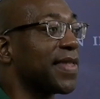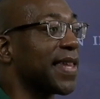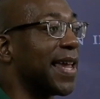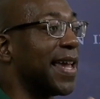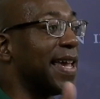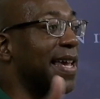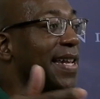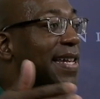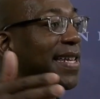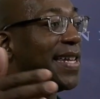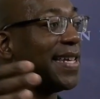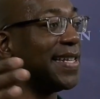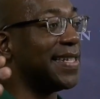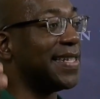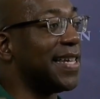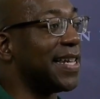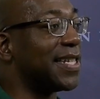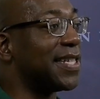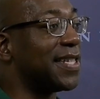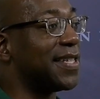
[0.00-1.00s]
and in
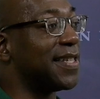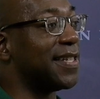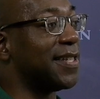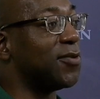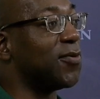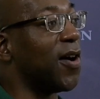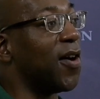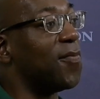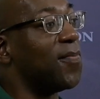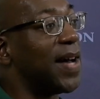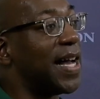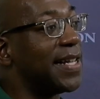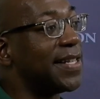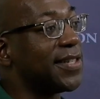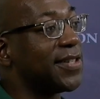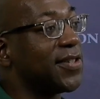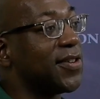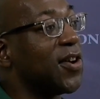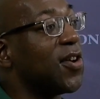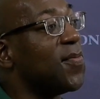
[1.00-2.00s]
6 to 12
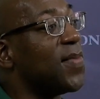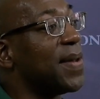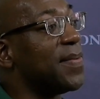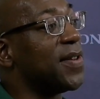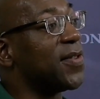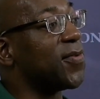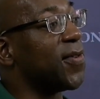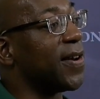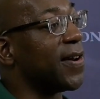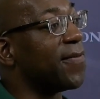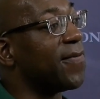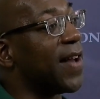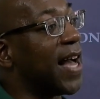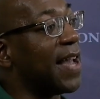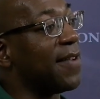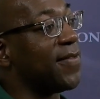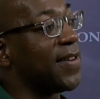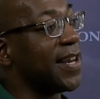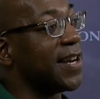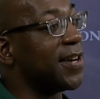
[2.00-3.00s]
months or maybe 3 to
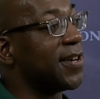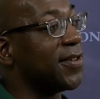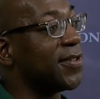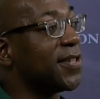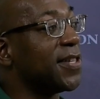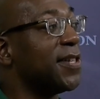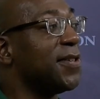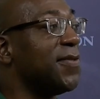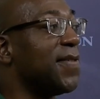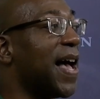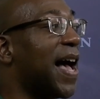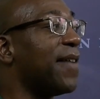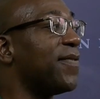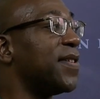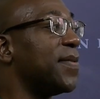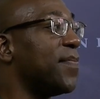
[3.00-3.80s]
5 years, you have to